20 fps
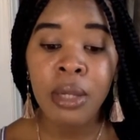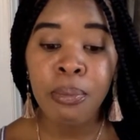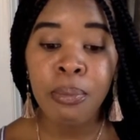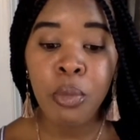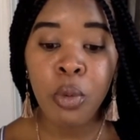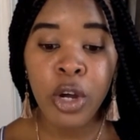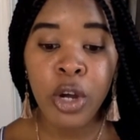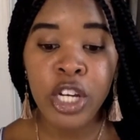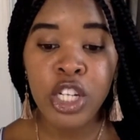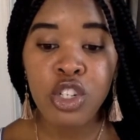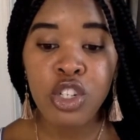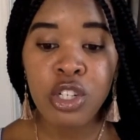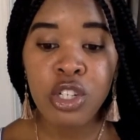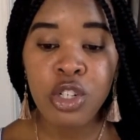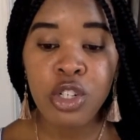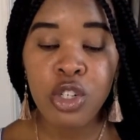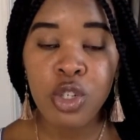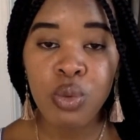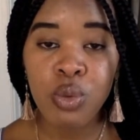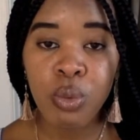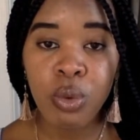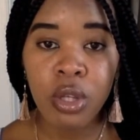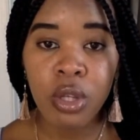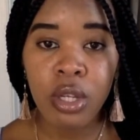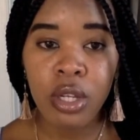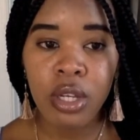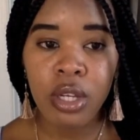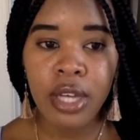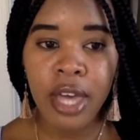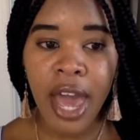mortgage lenders will
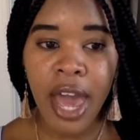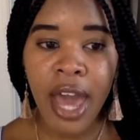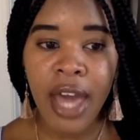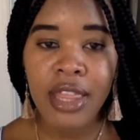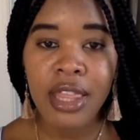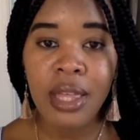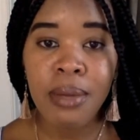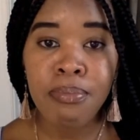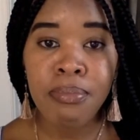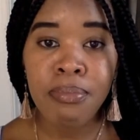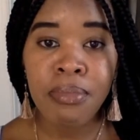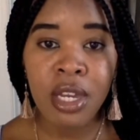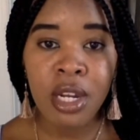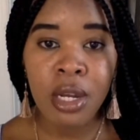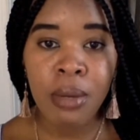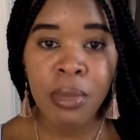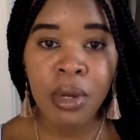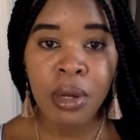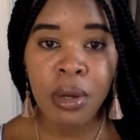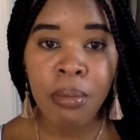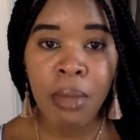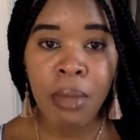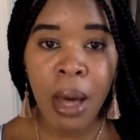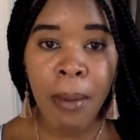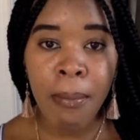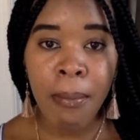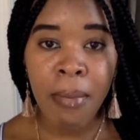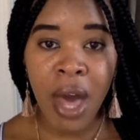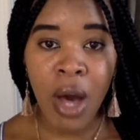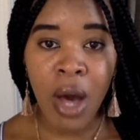look at the minimum
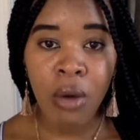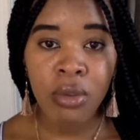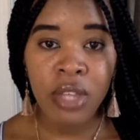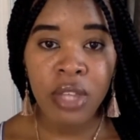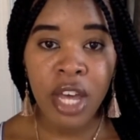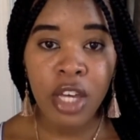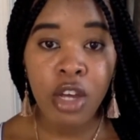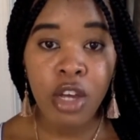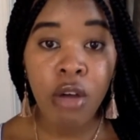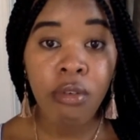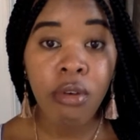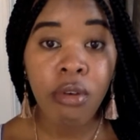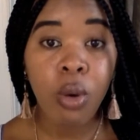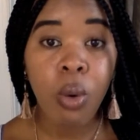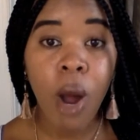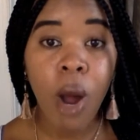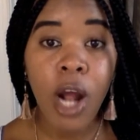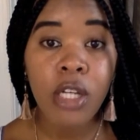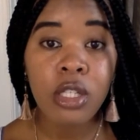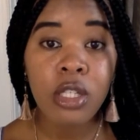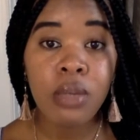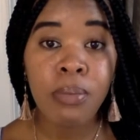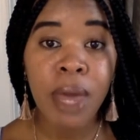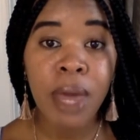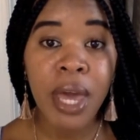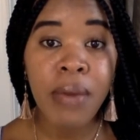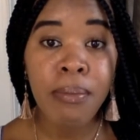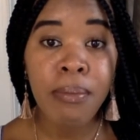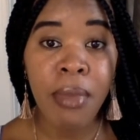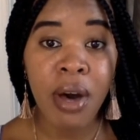amount that you're required to
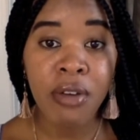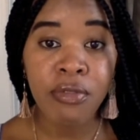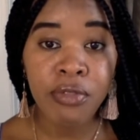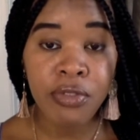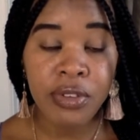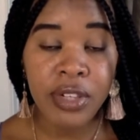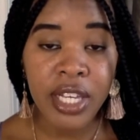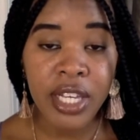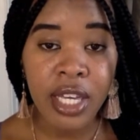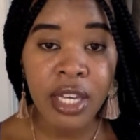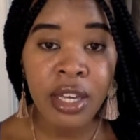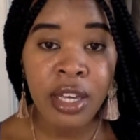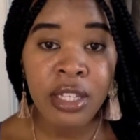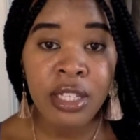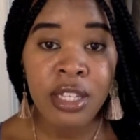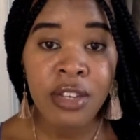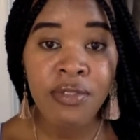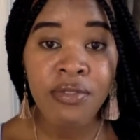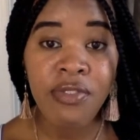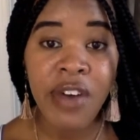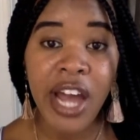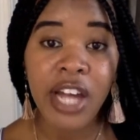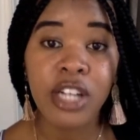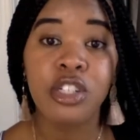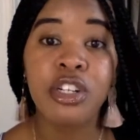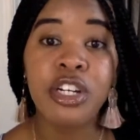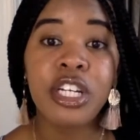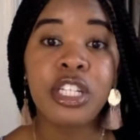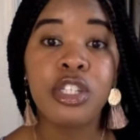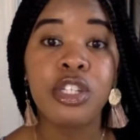pay monthly to
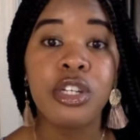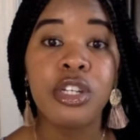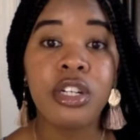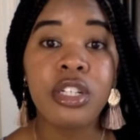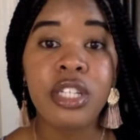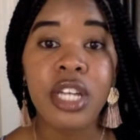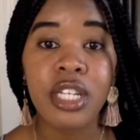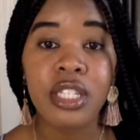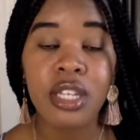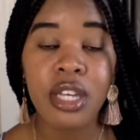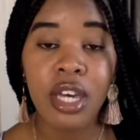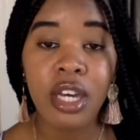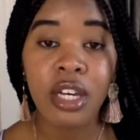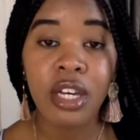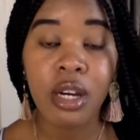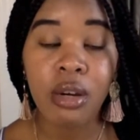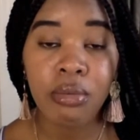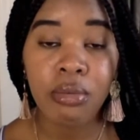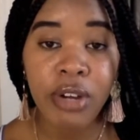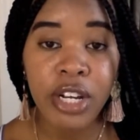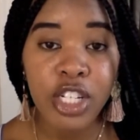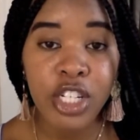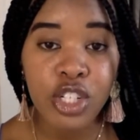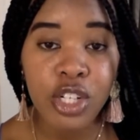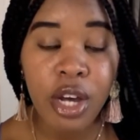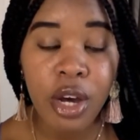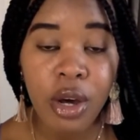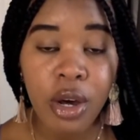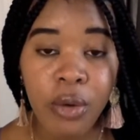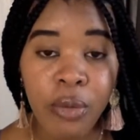factor into your debt to income
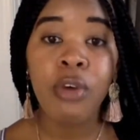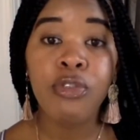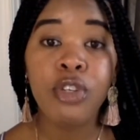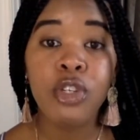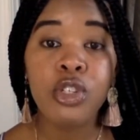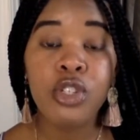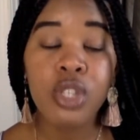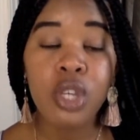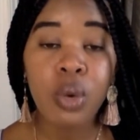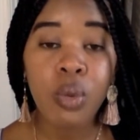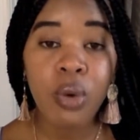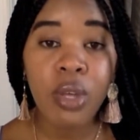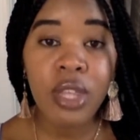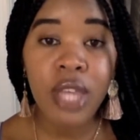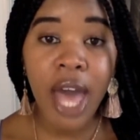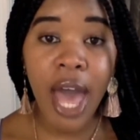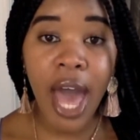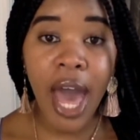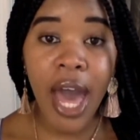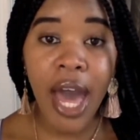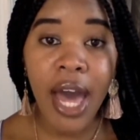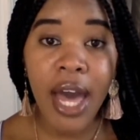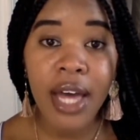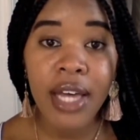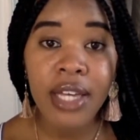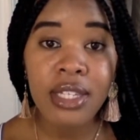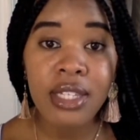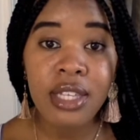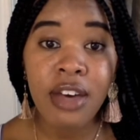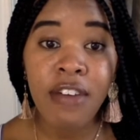ratio. If you're someone that
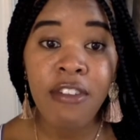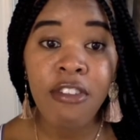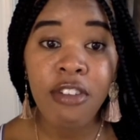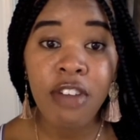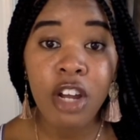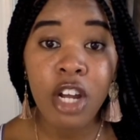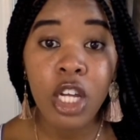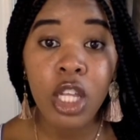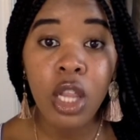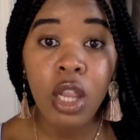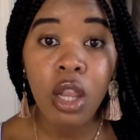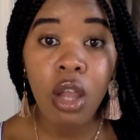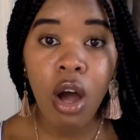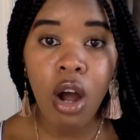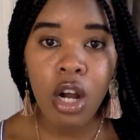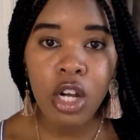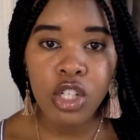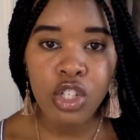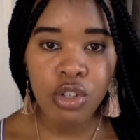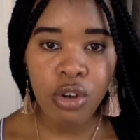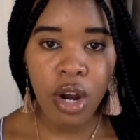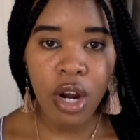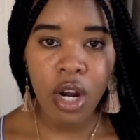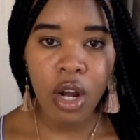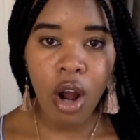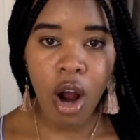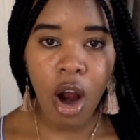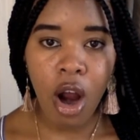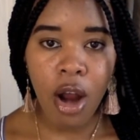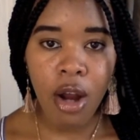has a very large credit
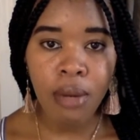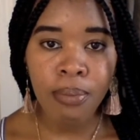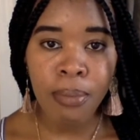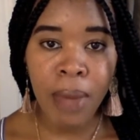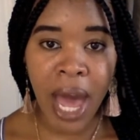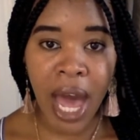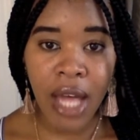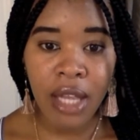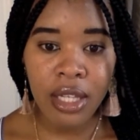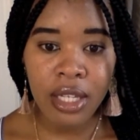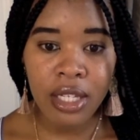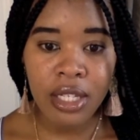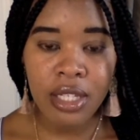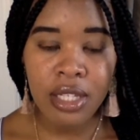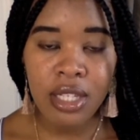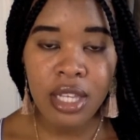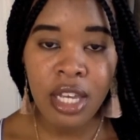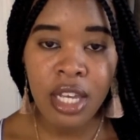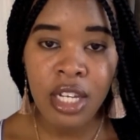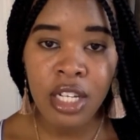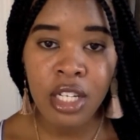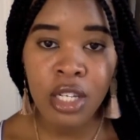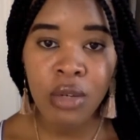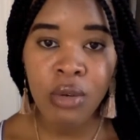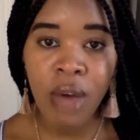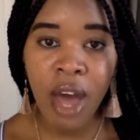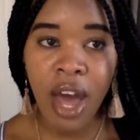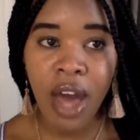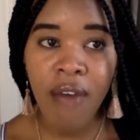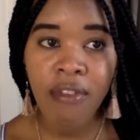card balance and you
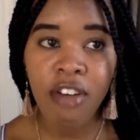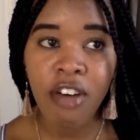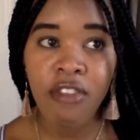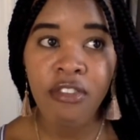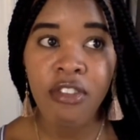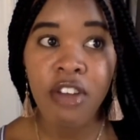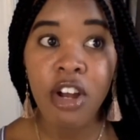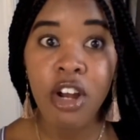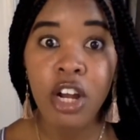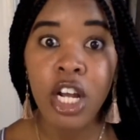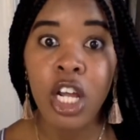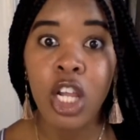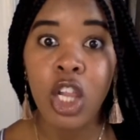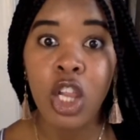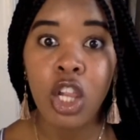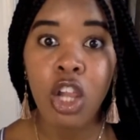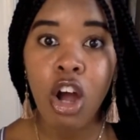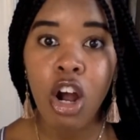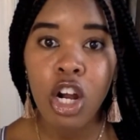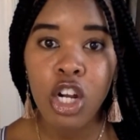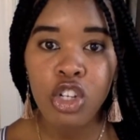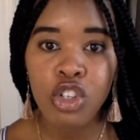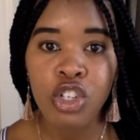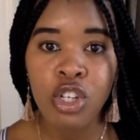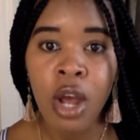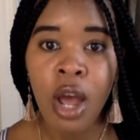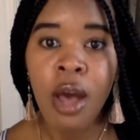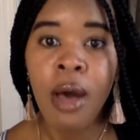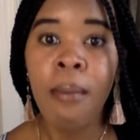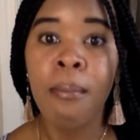have a very large
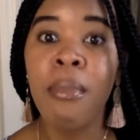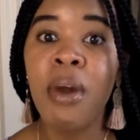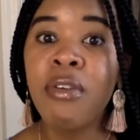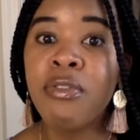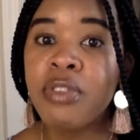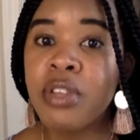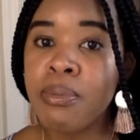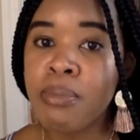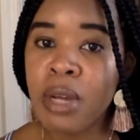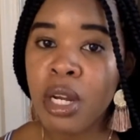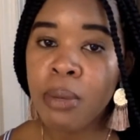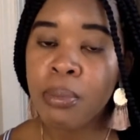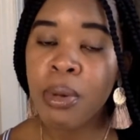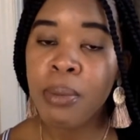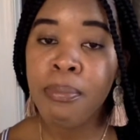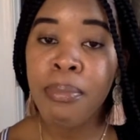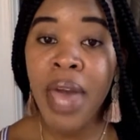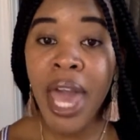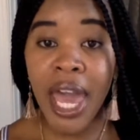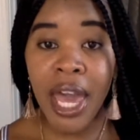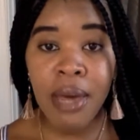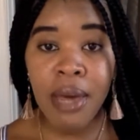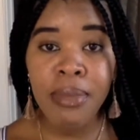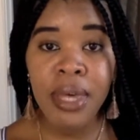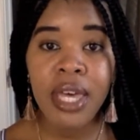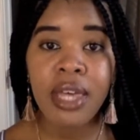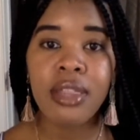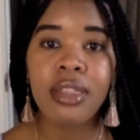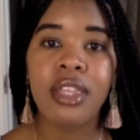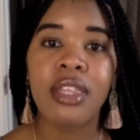monthly minimum
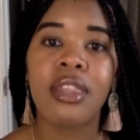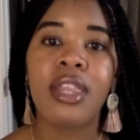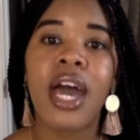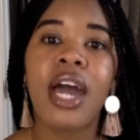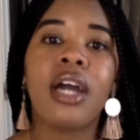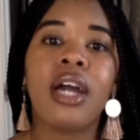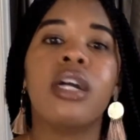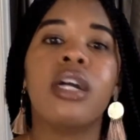payment, then that